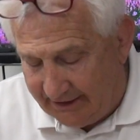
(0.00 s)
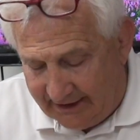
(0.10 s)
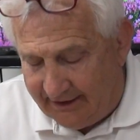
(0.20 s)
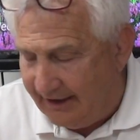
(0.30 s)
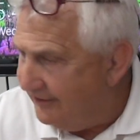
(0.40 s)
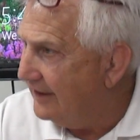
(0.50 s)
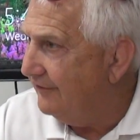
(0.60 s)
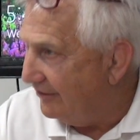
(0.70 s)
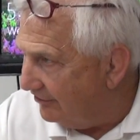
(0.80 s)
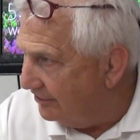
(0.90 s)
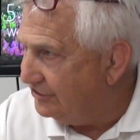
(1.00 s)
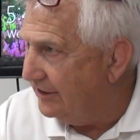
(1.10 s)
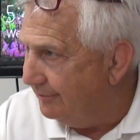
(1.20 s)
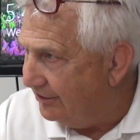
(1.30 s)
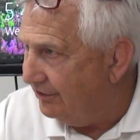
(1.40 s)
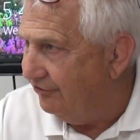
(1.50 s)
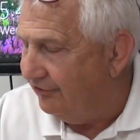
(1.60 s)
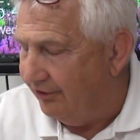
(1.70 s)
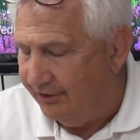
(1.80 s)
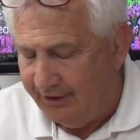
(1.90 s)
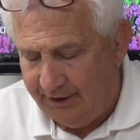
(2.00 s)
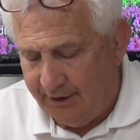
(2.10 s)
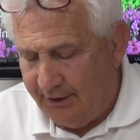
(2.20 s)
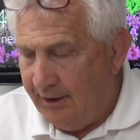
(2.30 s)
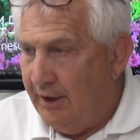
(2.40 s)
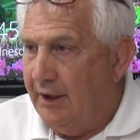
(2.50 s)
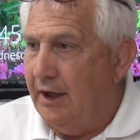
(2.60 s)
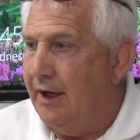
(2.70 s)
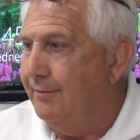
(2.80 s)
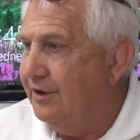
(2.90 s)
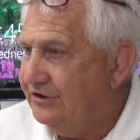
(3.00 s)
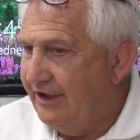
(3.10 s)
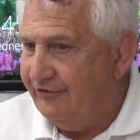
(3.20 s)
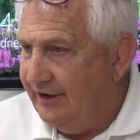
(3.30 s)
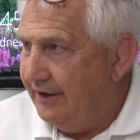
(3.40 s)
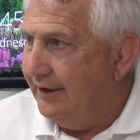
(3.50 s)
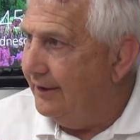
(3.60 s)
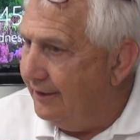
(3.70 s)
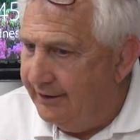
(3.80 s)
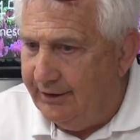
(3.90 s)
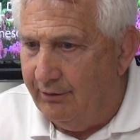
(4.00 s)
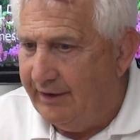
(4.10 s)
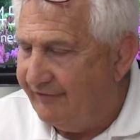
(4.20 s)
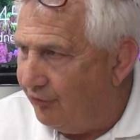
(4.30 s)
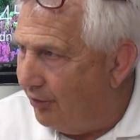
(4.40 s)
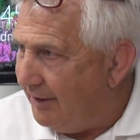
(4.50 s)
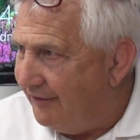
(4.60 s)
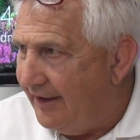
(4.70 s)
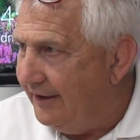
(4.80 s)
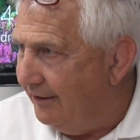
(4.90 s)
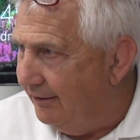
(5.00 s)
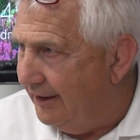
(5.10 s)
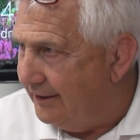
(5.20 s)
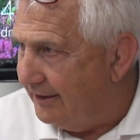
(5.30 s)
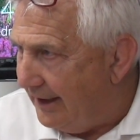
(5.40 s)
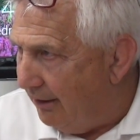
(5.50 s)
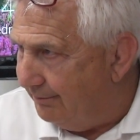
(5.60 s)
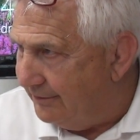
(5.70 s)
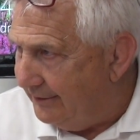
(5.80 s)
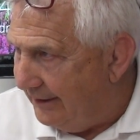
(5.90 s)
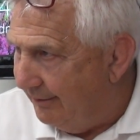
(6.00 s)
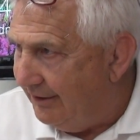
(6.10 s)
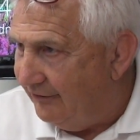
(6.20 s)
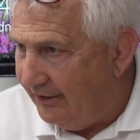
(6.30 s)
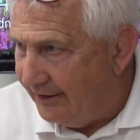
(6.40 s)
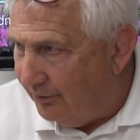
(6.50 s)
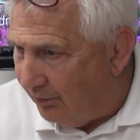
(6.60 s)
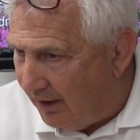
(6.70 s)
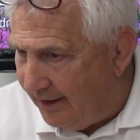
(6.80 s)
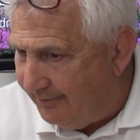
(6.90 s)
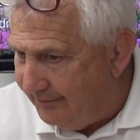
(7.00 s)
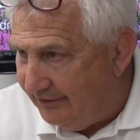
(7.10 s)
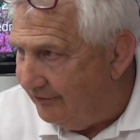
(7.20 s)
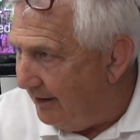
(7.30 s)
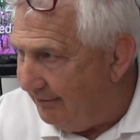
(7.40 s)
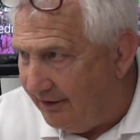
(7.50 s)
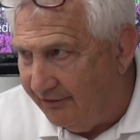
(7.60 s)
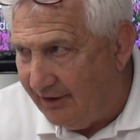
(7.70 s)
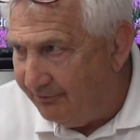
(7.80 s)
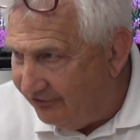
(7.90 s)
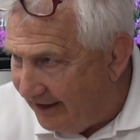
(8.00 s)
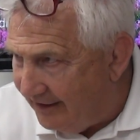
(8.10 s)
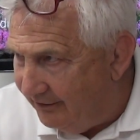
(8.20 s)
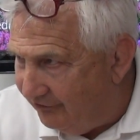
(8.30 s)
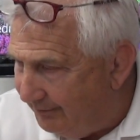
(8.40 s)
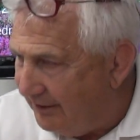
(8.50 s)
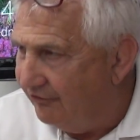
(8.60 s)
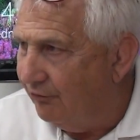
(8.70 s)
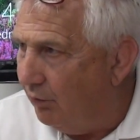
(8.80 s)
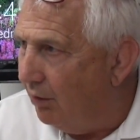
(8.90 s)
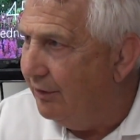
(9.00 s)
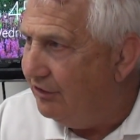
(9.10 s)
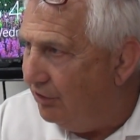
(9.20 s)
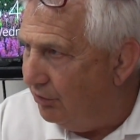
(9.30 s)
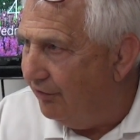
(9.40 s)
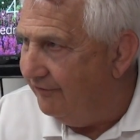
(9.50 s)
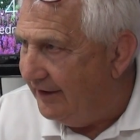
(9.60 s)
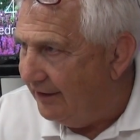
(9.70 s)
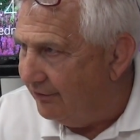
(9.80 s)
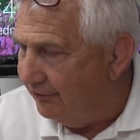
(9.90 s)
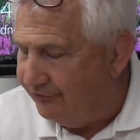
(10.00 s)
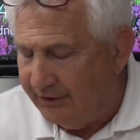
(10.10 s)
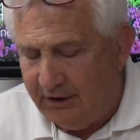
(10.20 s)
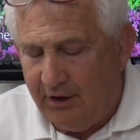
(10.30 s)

Okay, I think that's a legitimate concern. JC, you don't have to worry about that here at Galpin, and I'm going to tell you why. It's not because I'm saying it's because of what we do to the vehicles.